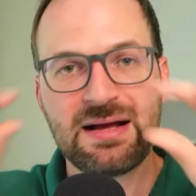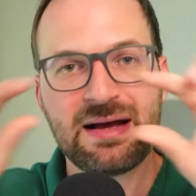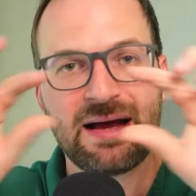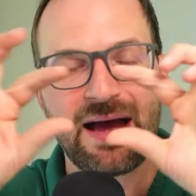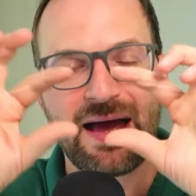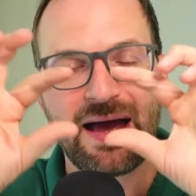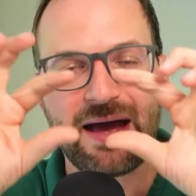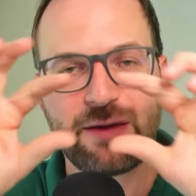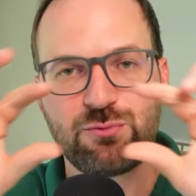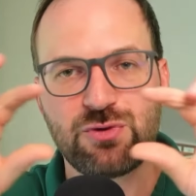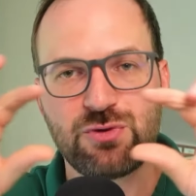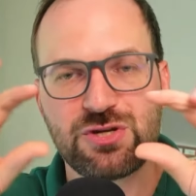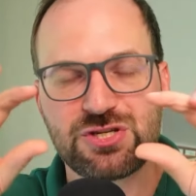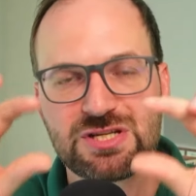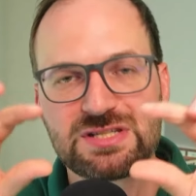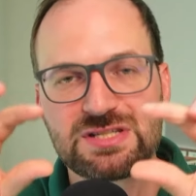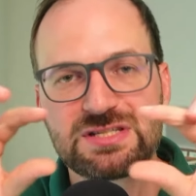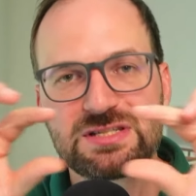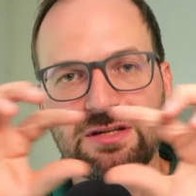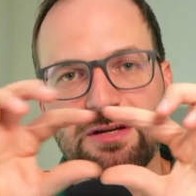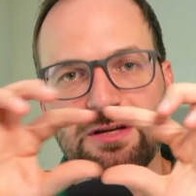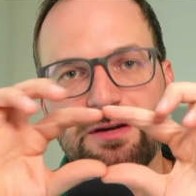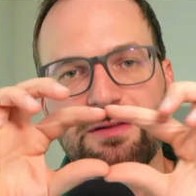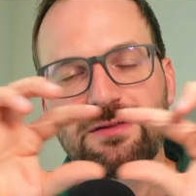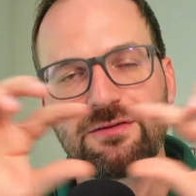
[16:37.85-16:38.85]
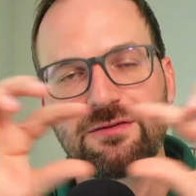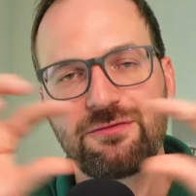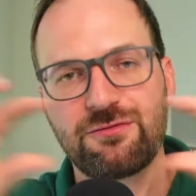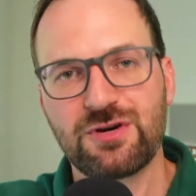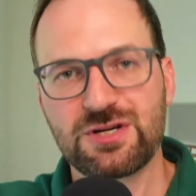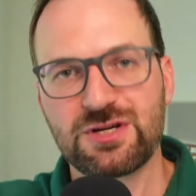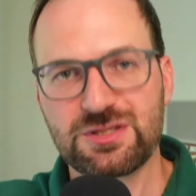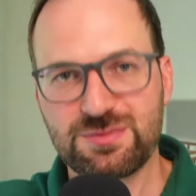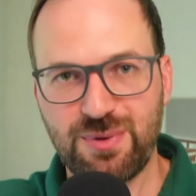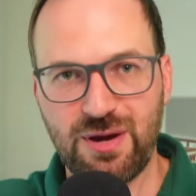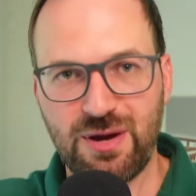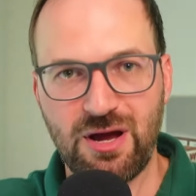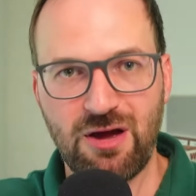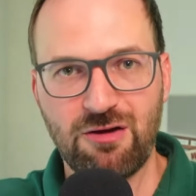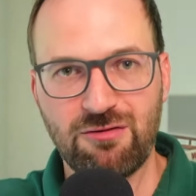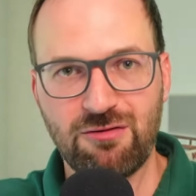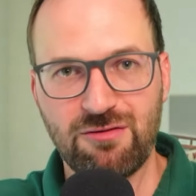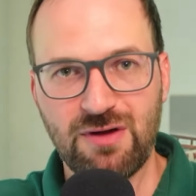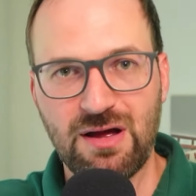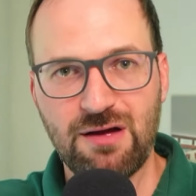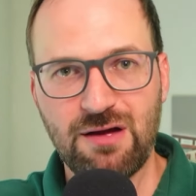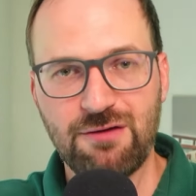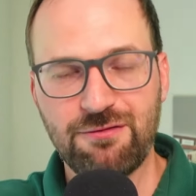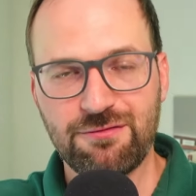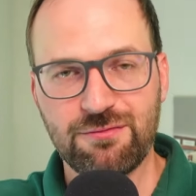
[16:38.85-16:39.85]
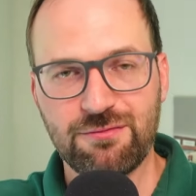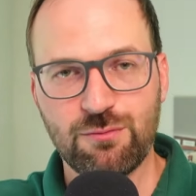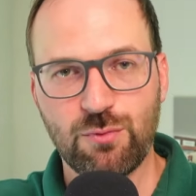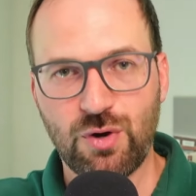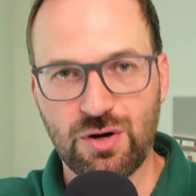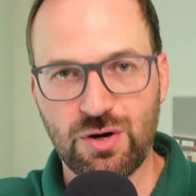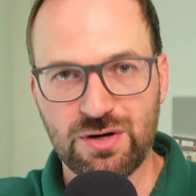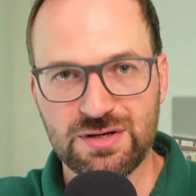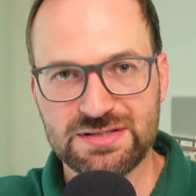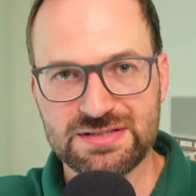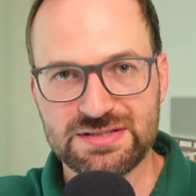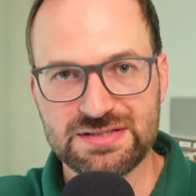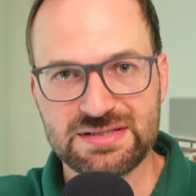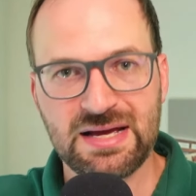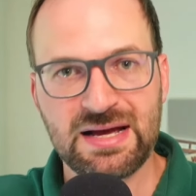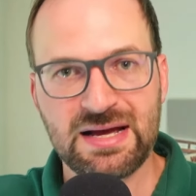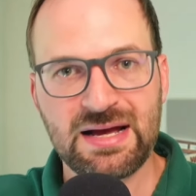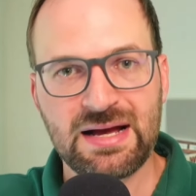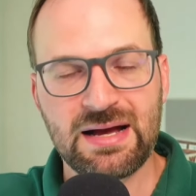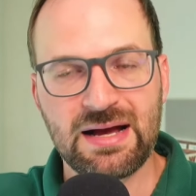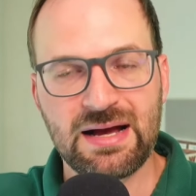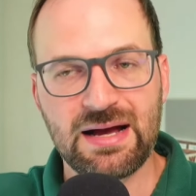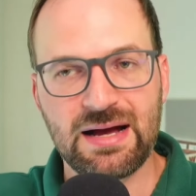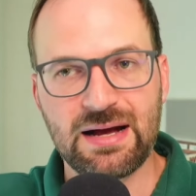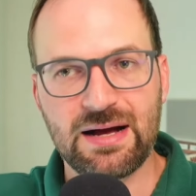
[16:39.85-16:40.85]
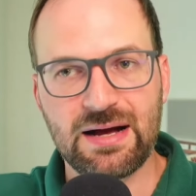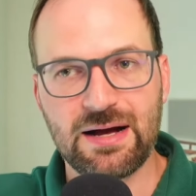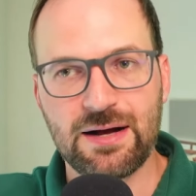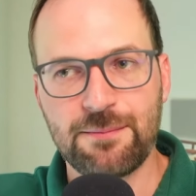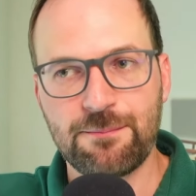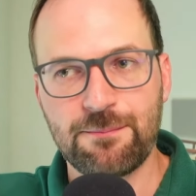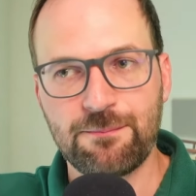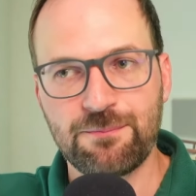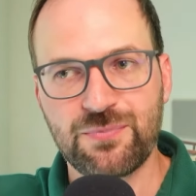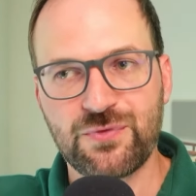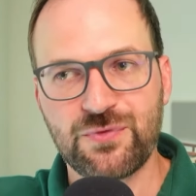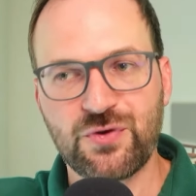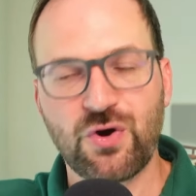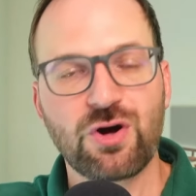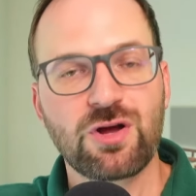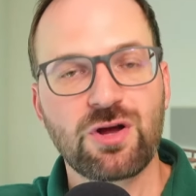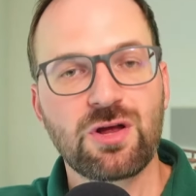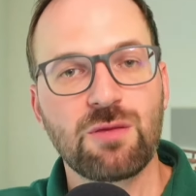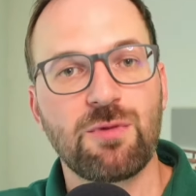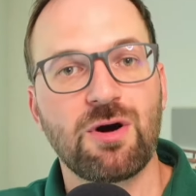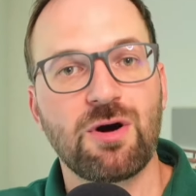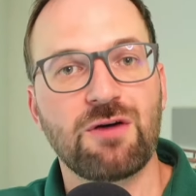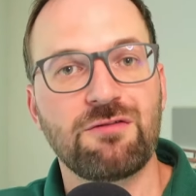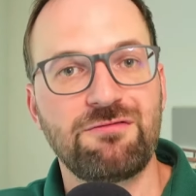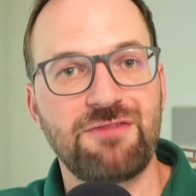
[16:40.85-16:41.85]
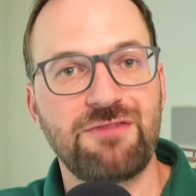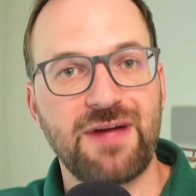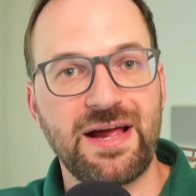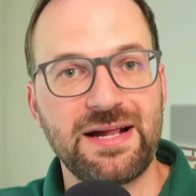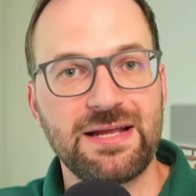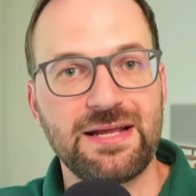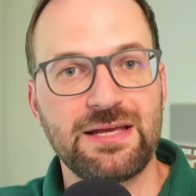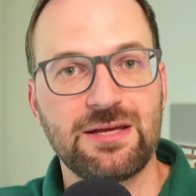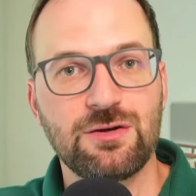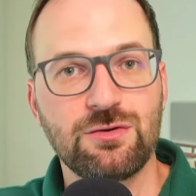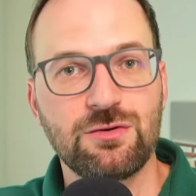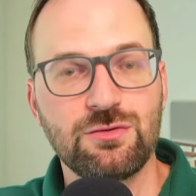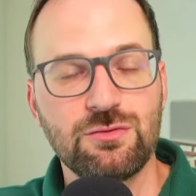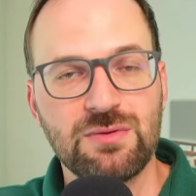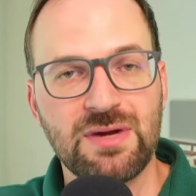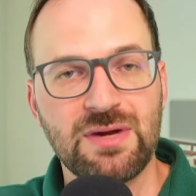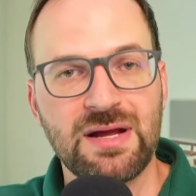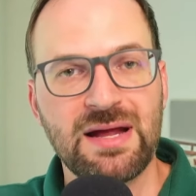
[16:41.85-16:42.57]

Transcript: And we just learned the first paragraph was um, talking about value,